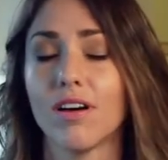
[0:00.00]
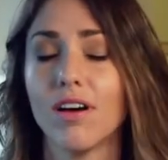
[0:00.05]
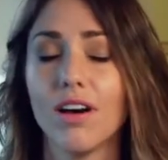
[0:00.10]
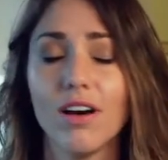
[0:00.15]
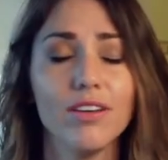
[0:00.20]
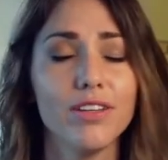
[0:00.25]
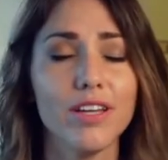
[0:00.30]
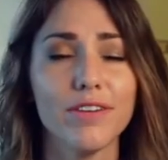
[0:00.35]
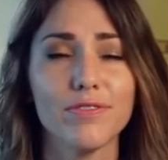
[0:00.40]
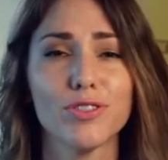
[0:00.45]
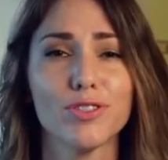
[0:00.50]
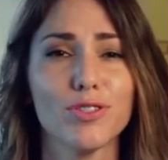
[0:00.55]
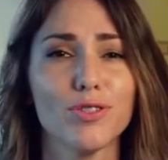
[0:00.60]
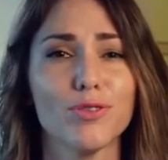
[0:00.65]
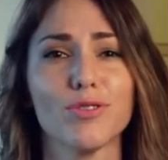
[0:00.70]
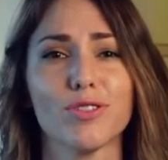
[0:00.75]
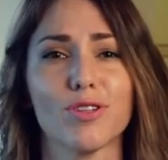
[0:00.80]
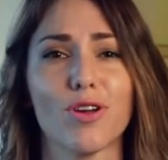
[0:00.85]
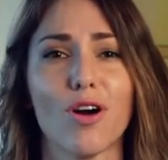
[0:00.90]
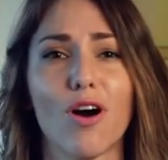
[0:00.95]
All you have to do
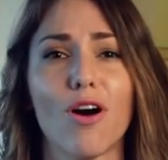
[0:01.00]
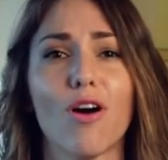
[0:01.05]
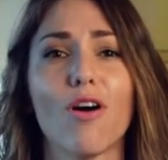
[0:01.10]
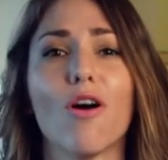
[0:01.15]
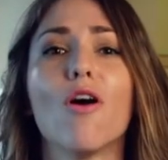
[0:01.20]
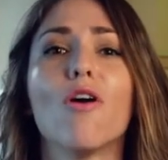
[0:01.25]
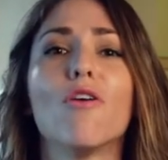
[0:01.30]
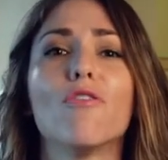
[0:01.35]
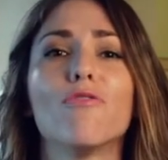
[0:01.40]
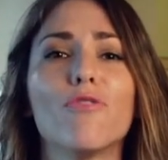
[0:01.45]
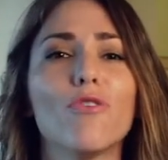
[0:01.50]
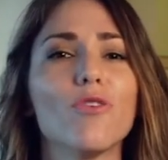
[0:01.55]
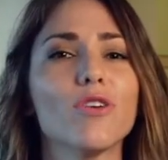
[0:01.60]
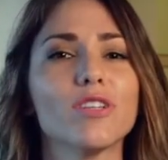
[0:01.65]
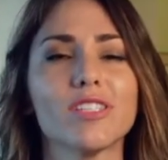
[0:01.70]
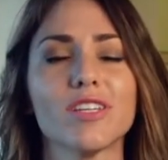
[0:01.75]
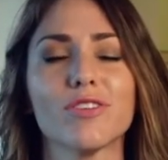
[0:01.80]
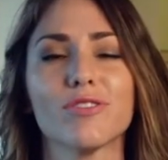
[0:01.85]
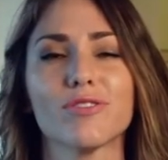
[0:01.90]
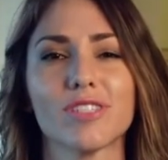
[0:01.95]
is call four
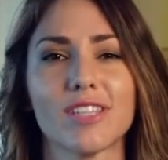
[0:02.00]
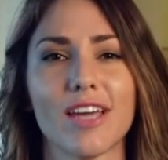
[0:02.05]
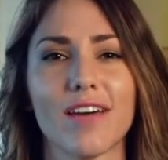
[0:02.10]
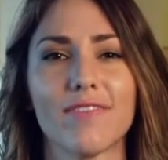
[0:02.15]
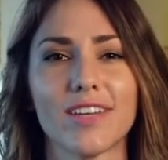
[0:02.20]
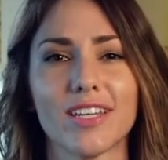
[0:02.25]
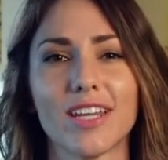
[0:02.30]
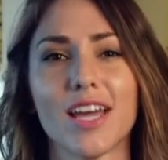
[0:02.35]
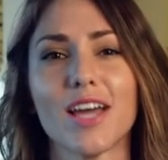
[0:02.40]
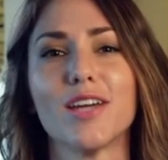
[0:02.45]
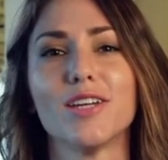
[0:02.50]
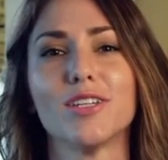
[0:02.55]
zero seven